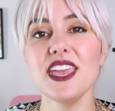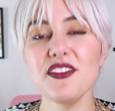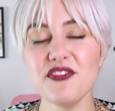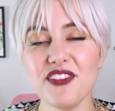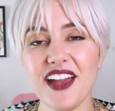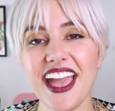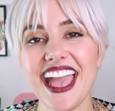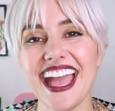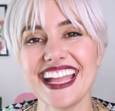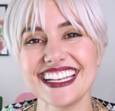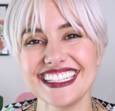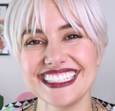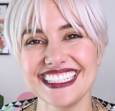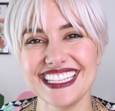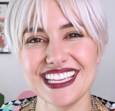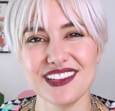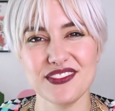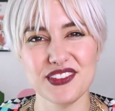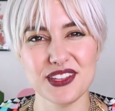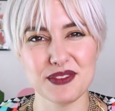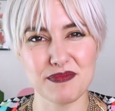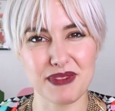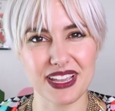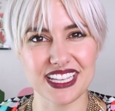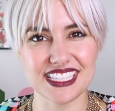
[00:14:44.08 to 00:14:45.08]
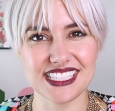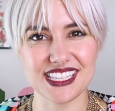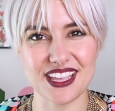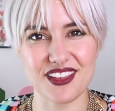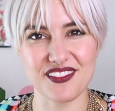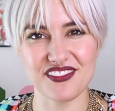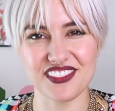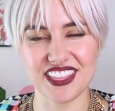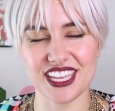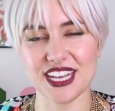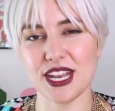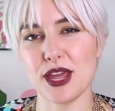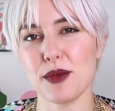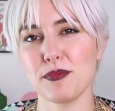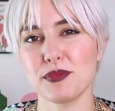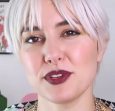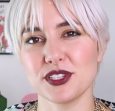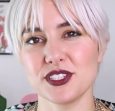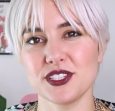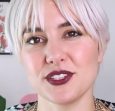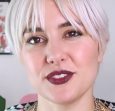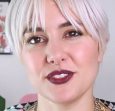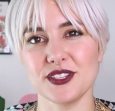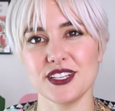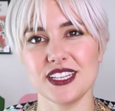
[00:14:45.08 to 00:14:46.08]
If I hadn't given myself that
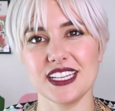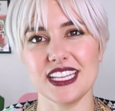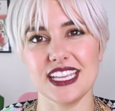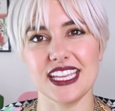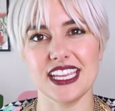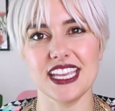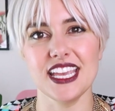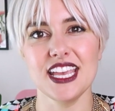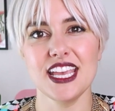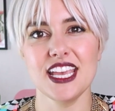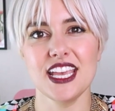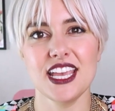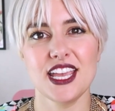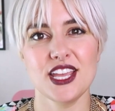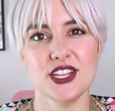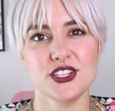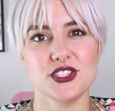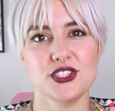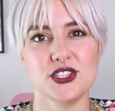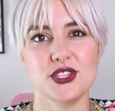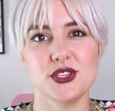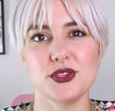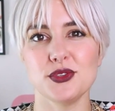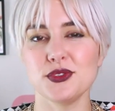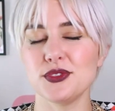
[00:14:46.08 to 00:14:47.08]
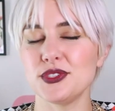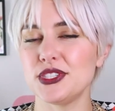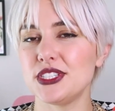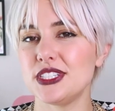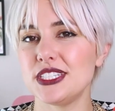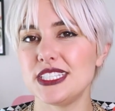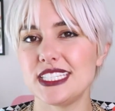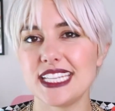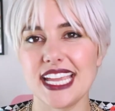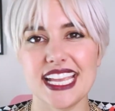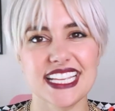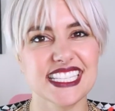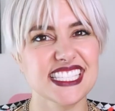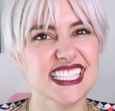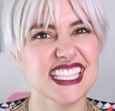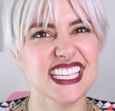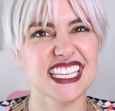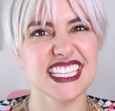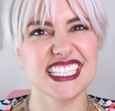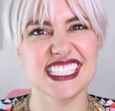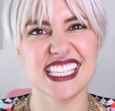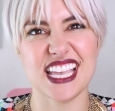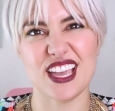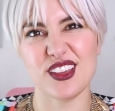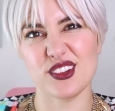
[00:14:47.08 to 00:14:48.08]
opportunity to test
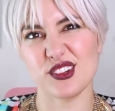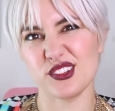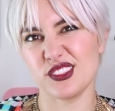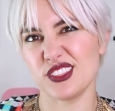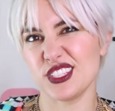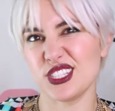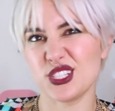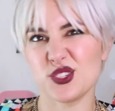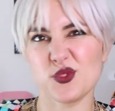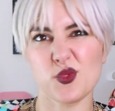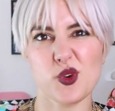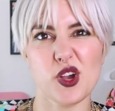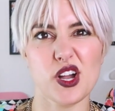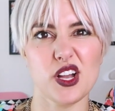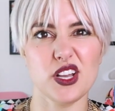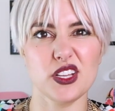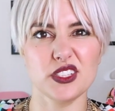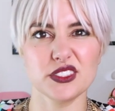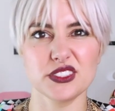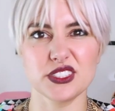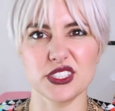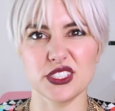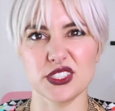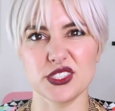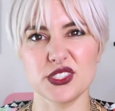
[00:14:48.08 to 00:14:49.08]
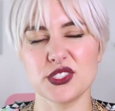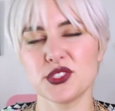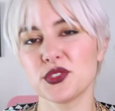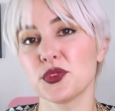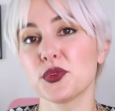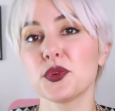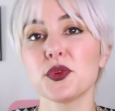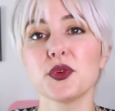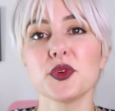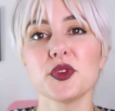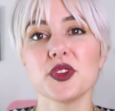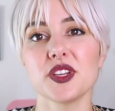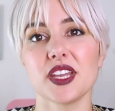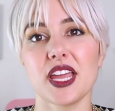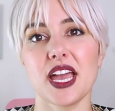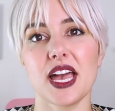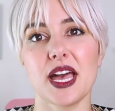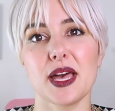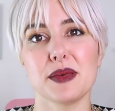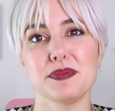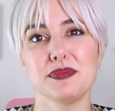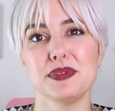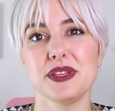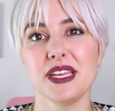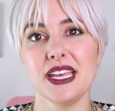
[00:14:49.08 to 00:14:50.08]
things out on the toile, to screw it
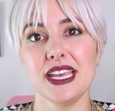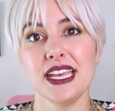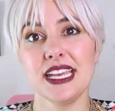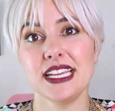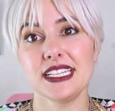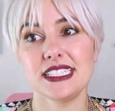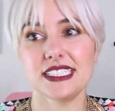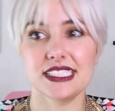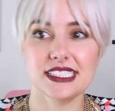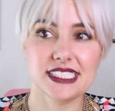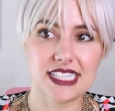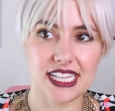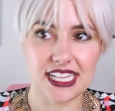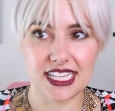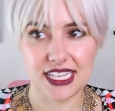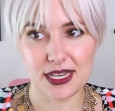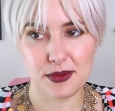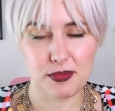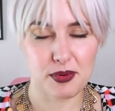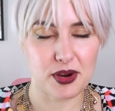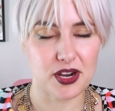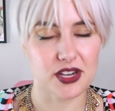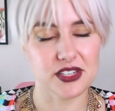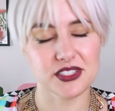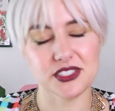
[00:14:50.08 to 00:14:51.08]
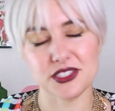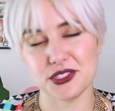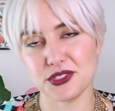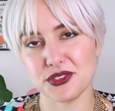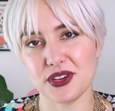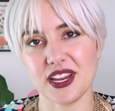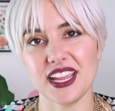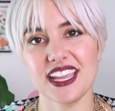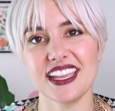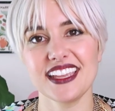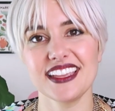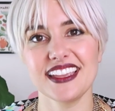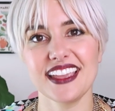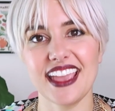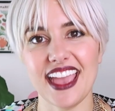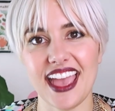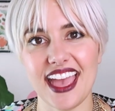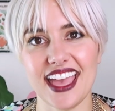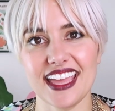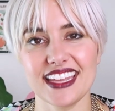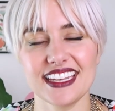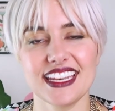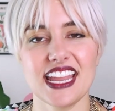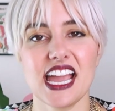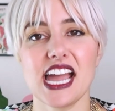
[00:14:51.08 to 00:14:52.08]
up, to take it apart, to try
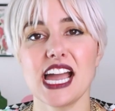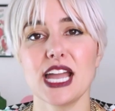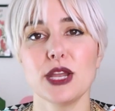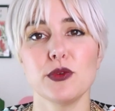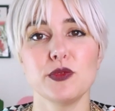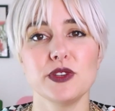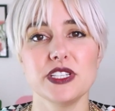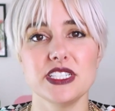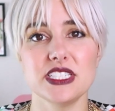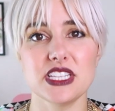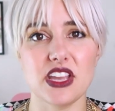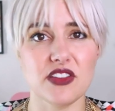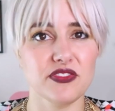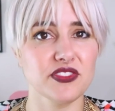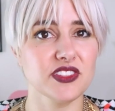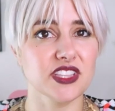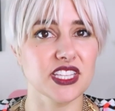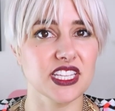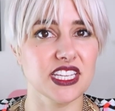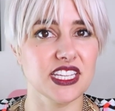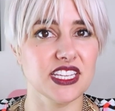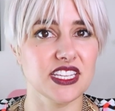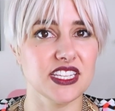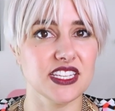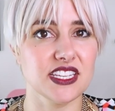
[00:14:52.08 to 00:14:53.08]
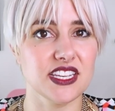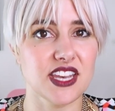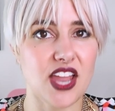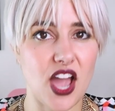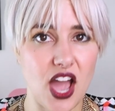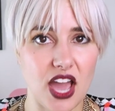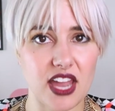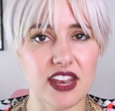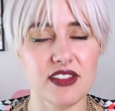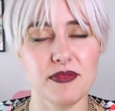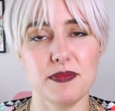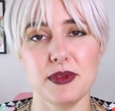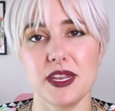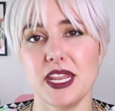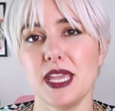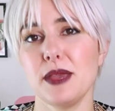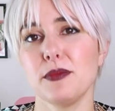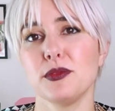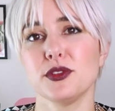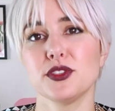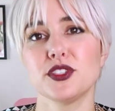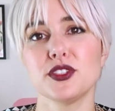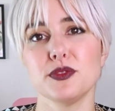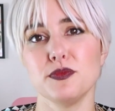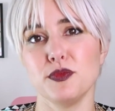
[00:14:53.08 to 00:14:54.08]
again, I would definitely not have been
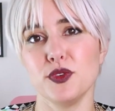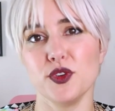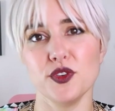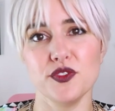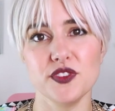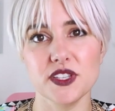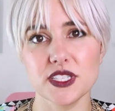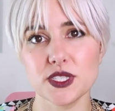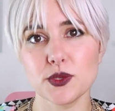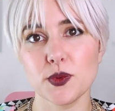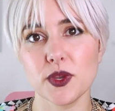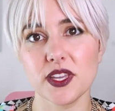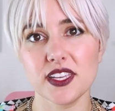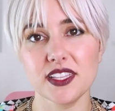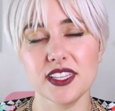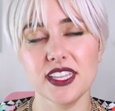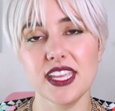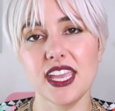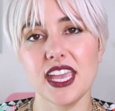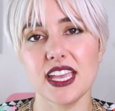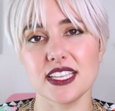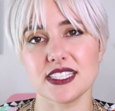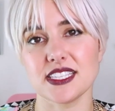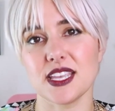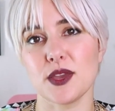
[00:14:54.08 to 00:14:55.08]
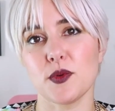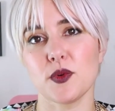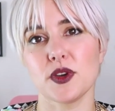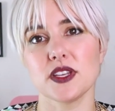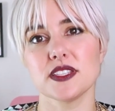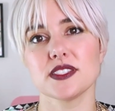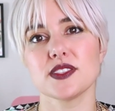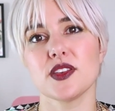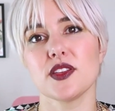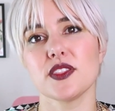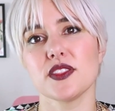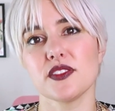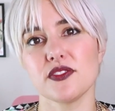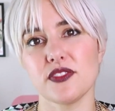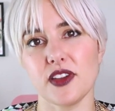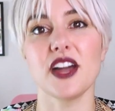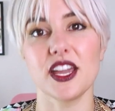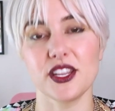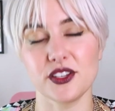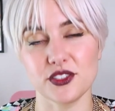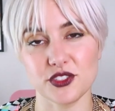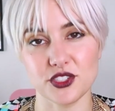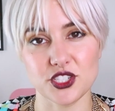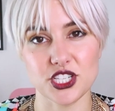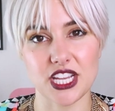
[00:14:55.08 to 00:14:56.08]
able to move as quickly as I was on the
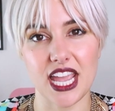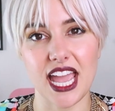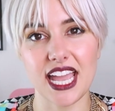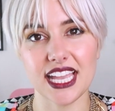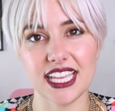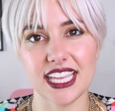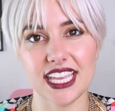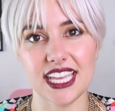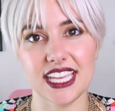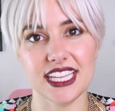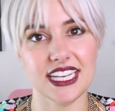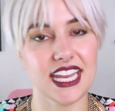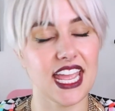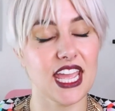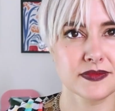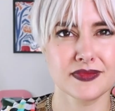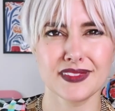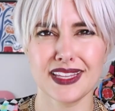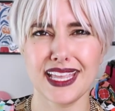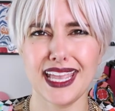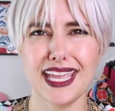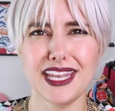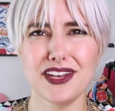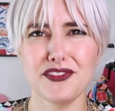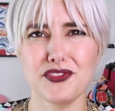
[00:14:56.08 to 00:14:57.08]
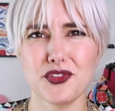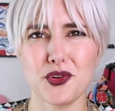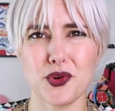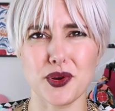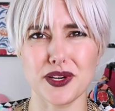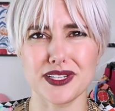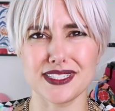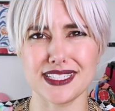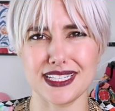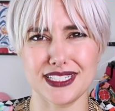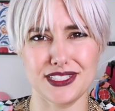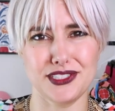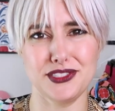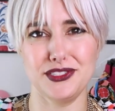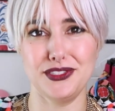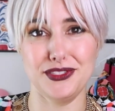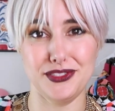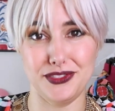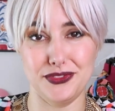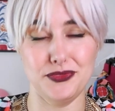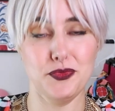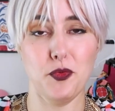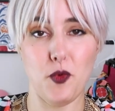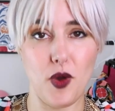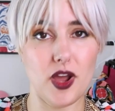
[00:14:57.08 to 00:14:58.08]
final jacket. And of course, I
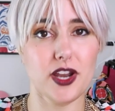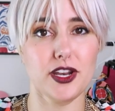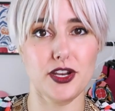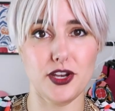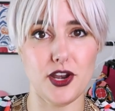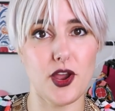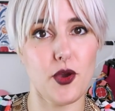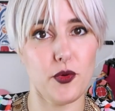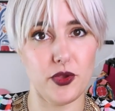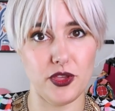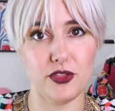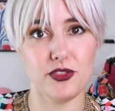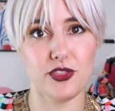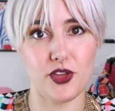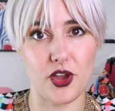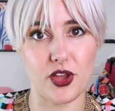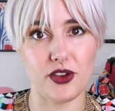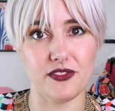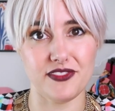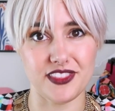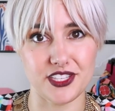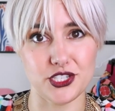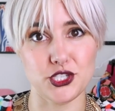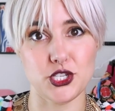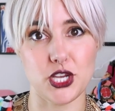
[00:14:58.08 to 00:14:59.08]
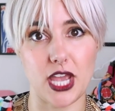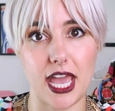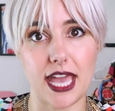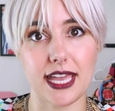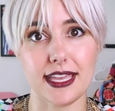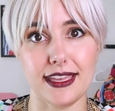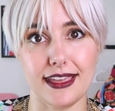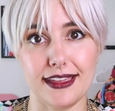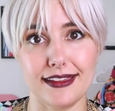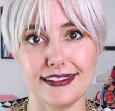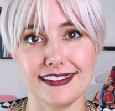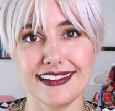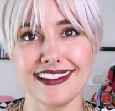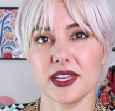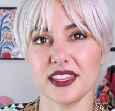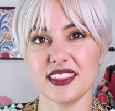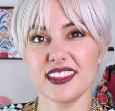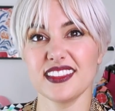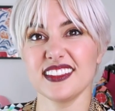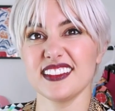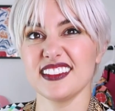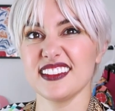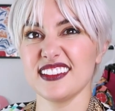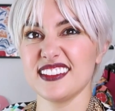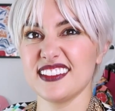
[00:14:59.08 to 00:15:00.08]
want to know what you thought of the jacket. I
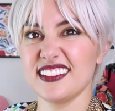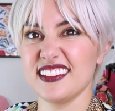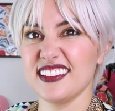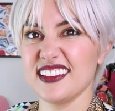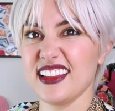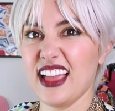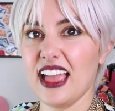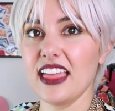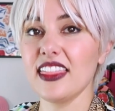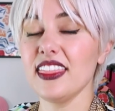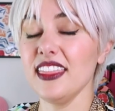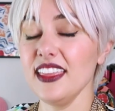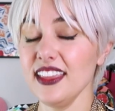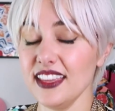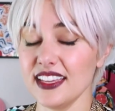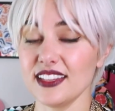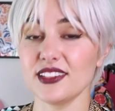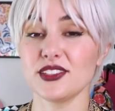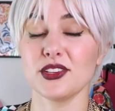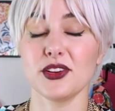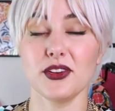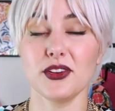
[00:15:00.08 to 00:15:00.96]
think it